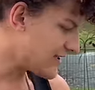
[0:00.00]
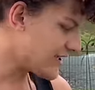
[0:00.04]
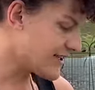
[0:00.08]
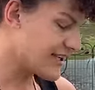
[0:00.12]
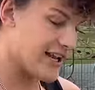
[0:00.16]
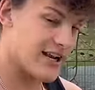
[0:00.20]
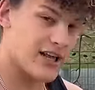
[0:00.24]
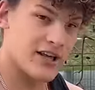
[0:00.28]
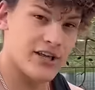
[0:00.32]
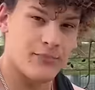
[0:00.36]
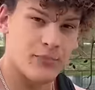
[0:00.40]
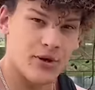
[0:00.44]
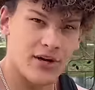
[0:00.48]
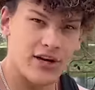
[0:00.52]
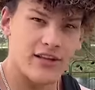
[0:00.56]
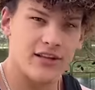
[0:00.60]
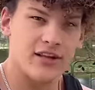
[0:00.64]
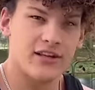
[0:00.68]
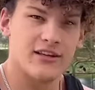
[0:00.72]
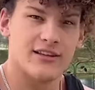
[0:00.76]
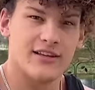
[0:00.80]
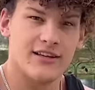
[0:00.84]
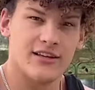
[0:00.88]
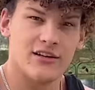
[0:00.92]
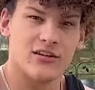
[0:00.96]
could get a pretty
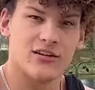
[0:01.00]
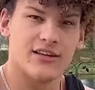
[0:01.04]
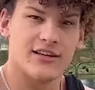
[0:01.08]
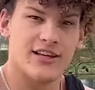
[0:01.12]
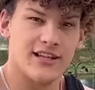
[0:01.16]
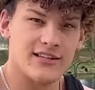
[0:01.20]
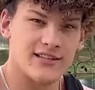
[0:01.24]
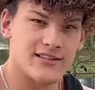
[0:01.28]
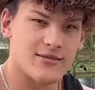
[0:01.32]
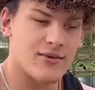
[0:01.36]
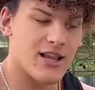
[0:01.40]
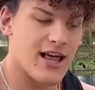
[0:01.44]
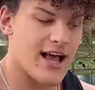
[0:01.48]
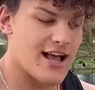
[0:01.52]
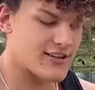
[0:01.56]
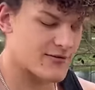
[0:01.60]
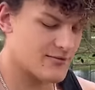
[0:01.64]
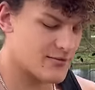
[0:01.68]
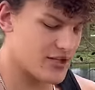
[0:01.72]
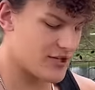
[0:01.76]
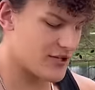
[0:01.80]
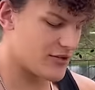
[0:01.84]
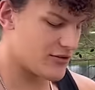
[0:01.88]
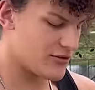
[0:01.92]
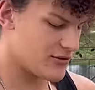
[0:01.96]
good deal to get some last
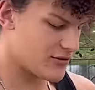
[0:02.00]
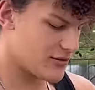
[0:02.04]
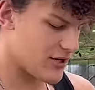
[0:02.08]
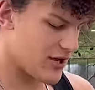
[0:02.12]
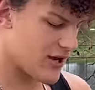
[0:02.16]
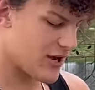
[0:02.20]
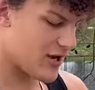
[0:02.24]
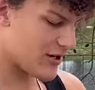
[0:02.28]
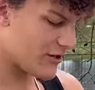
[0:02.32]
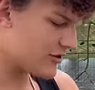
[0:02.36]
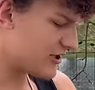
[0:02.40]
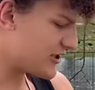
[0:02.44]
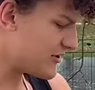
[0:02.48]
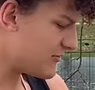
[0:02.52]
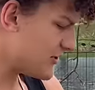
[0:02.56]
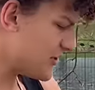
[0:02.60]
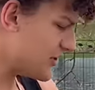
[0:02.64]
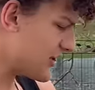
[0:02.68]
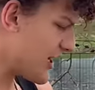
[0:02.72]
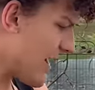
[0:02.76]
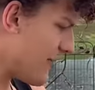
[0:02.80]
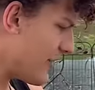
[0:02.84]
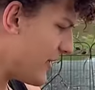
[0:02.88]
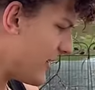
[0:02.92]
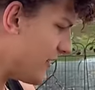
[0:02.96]
minute Christmas
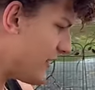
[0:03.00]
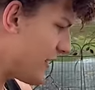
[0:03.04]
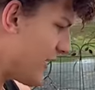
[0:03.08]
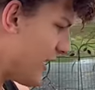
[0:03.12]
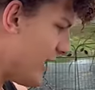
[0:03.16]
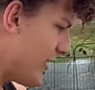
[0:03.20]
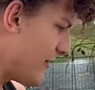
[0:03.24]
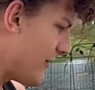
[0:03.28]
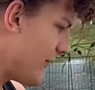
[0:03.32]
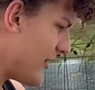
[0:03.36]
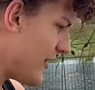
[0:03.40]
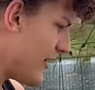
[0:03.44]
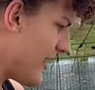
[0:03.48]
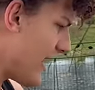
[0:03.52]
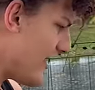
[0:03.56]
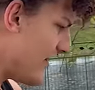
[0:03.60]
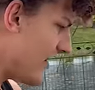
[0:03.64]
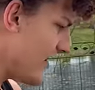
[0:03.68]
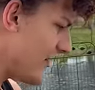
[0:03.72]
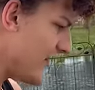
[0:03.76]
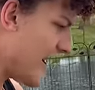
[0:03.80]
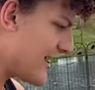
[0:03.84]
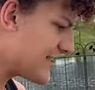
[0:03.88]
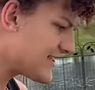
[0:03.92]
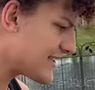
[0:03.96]
shopping done. But now
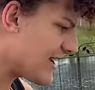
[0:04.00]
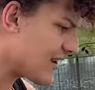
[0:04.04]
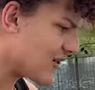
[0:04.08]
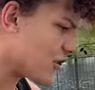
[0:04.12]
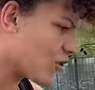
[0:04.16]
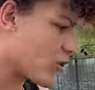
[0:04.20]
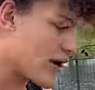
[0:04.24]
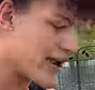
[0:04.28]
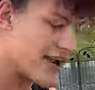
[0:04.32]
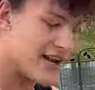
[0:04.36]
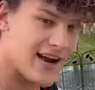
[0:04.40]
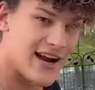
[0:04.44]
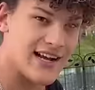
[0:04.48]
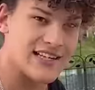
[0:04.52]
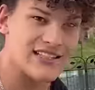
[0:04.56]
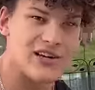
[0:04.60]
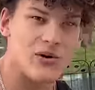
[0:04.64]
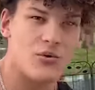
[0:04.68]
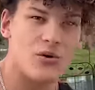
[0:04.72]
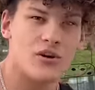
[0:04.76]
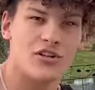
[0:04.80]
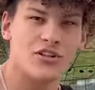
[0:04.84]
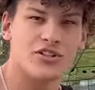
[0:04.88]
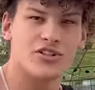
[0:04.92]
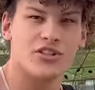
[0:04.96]
that that's out of the way, guys, I
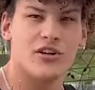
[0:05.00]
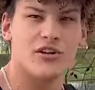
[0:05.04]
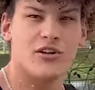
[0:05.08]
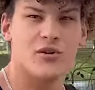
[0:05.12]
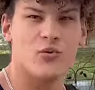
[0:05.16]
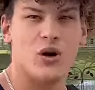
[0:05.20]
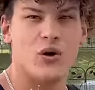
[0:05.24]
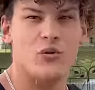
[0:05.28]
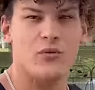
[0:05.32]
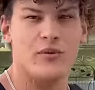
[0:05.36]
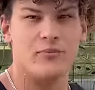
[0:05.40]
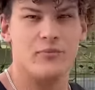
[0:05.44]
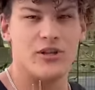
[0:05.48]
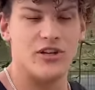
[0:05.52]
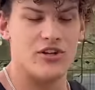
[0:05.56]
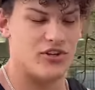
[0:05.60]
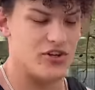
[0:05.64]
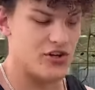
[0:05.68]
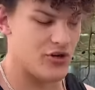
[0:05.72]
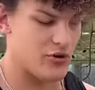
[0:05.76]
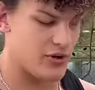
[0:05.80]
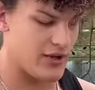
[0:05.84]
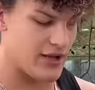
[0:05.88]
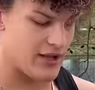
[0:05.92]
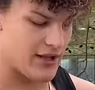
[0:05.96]
want to show you what we've been
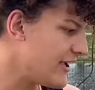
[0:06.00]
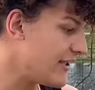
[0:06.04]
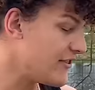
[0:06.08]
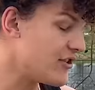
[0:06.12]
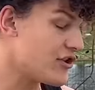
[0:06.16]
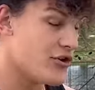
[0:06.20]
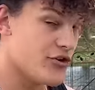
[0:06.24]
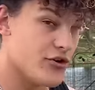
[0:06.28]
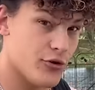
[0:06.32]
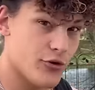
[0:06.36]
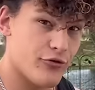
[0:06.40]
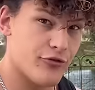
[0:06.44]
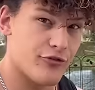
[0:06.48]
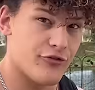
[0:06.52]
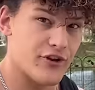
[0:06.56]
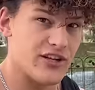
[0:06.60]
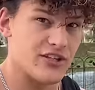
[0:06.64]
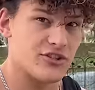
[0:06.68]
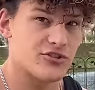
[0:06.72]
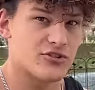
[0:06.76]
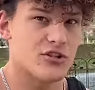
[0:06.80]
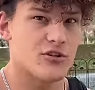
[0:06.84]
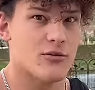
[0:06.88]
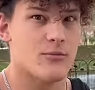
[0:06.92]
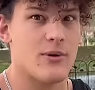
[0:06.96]
doing in the new
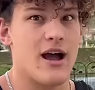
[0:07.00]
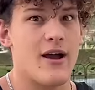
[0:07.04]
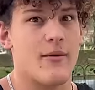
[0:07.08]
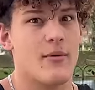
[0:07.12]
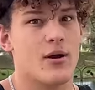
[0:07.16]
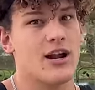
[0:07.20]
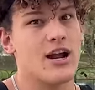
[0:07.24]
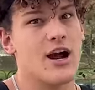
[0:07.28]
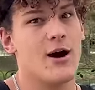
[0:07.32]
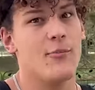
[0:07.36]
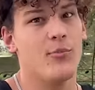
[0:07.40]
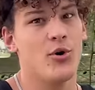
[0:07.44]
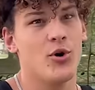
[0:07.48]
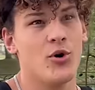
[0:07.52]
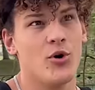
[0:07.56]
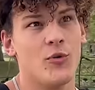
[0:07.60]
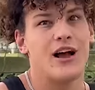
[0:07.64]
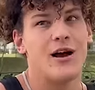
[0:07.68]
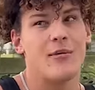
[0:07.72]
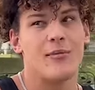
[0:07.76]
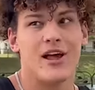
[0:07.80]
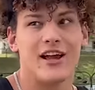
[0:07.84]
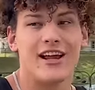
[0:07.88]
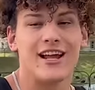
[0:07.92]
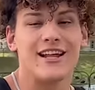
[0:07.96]
fish room. I'm
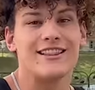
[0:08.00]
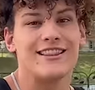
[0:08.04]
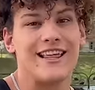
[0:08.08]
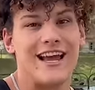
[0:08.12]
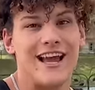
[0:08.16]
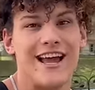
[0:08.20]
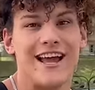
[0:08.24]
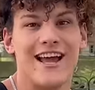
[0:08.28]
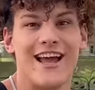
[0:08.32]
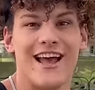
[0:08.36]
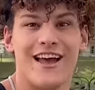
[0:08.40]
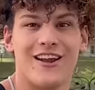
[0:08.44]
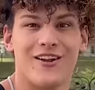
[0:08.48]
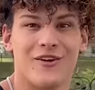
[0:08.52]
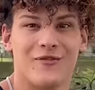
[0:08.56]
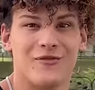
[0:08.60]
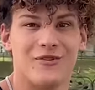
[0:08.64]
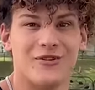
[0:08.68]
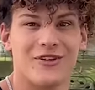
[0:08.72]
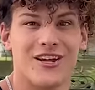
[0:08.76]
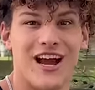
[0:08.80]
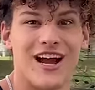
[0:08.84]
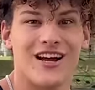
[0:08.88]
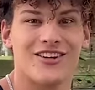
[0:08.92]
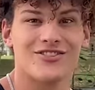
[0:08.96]
like a day ahead of
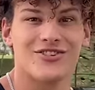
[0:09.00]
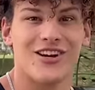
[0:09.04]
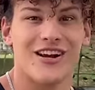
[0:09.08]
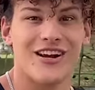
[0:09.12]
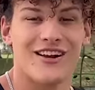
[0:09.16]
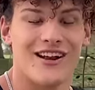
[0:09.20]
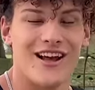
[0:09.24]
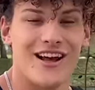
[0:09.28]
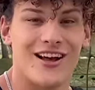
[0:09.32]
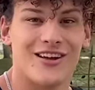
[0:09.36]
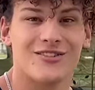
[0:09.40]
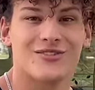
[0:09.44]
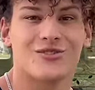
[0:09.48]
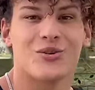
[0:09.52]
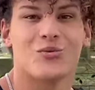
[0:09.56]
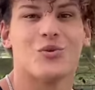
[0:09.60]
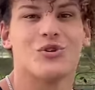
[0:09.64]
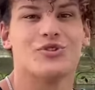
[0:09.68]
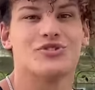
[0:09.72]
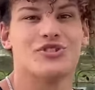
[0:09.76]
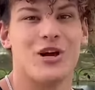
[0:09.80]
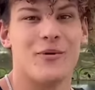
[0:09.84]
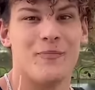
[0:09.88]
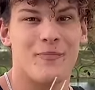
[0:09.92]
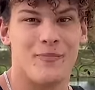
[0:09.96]
you guys right now, so
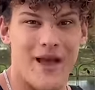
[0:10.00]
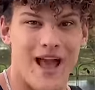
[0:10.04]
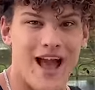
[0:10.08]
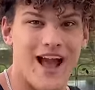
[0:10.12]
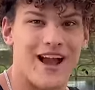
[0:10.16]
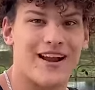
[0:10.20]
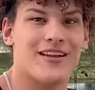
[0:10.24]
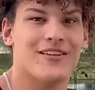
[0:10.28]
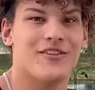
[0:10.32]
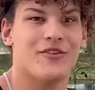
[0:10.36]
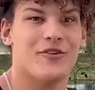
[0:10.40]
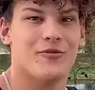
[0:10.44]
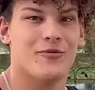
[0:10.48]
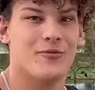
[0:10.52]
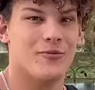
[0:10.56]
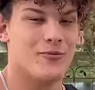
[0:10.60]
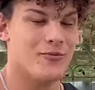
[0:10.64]
we'll jump back in the